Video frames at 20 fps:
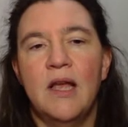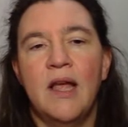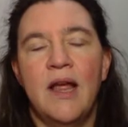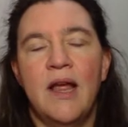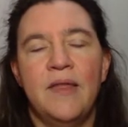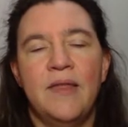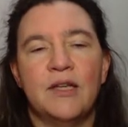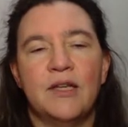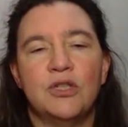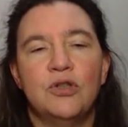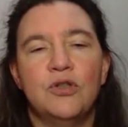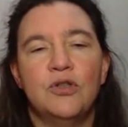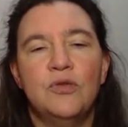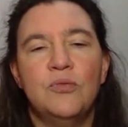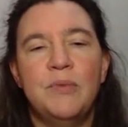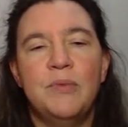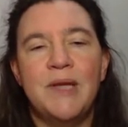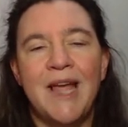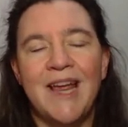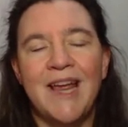And there shouldn't
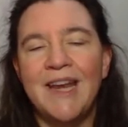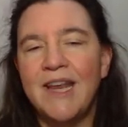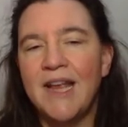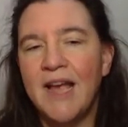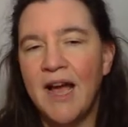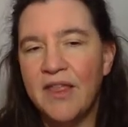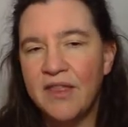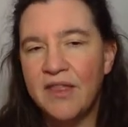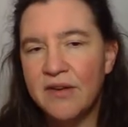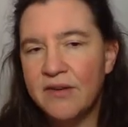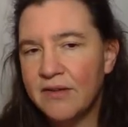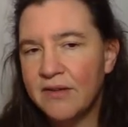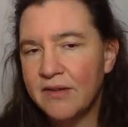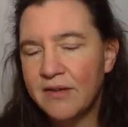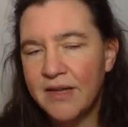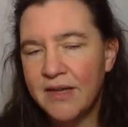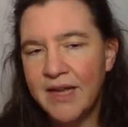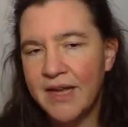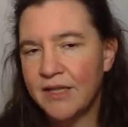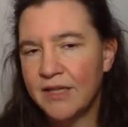be any other
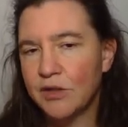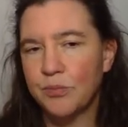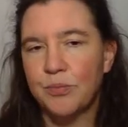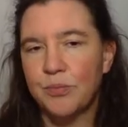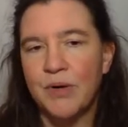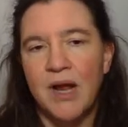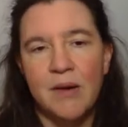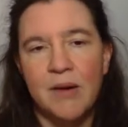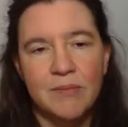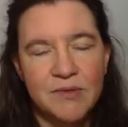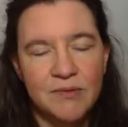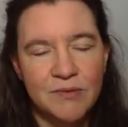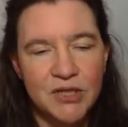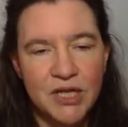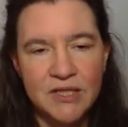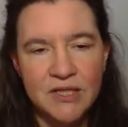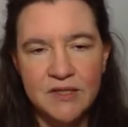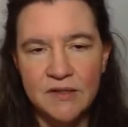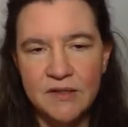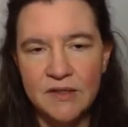s primes which
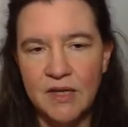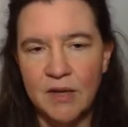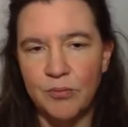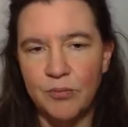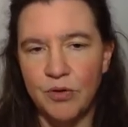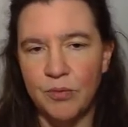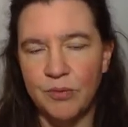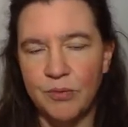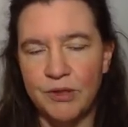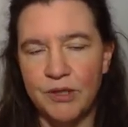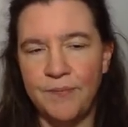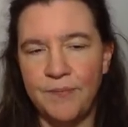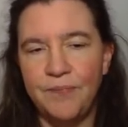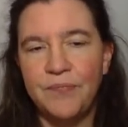has the same property.